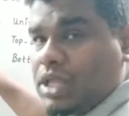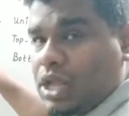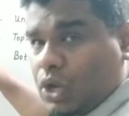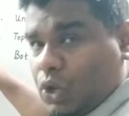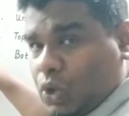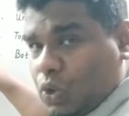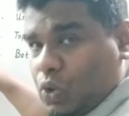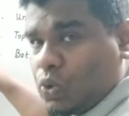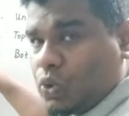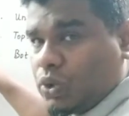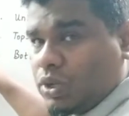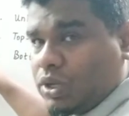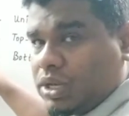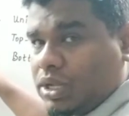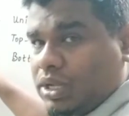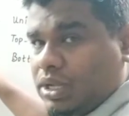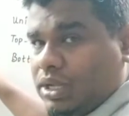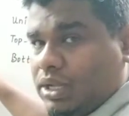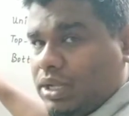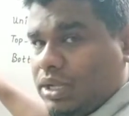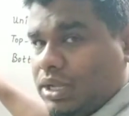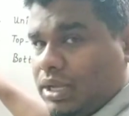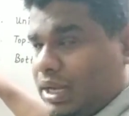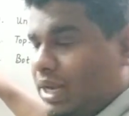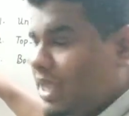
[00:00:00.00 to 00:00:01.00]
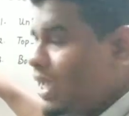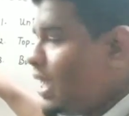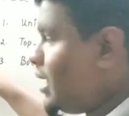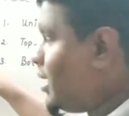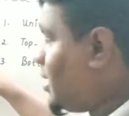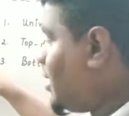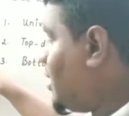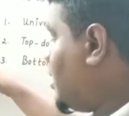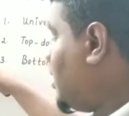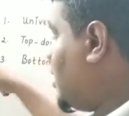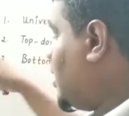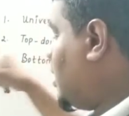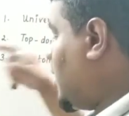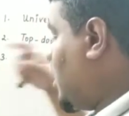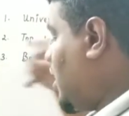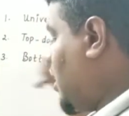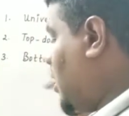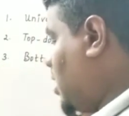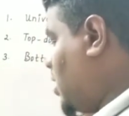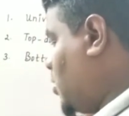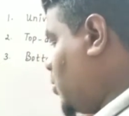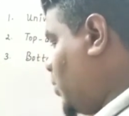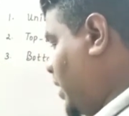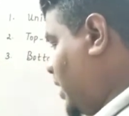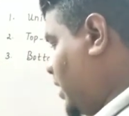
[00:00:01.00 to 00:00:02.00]
the root. Clear?
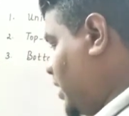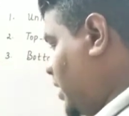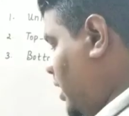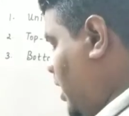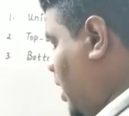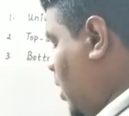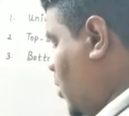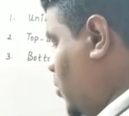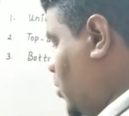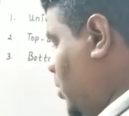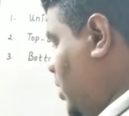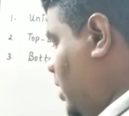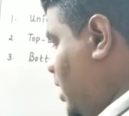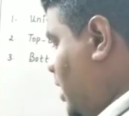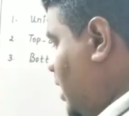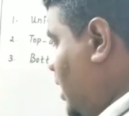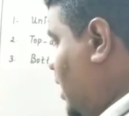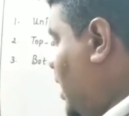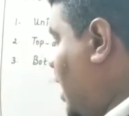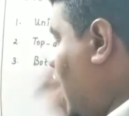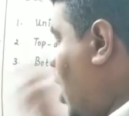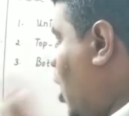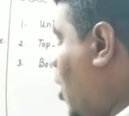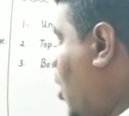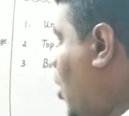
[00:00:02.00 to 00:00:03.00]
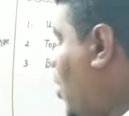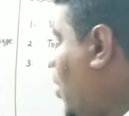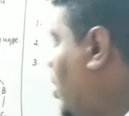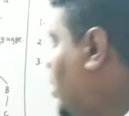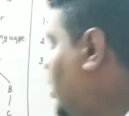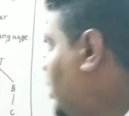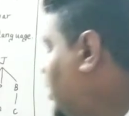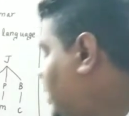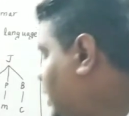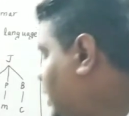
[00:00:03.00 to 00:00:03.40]
Alright. Now, all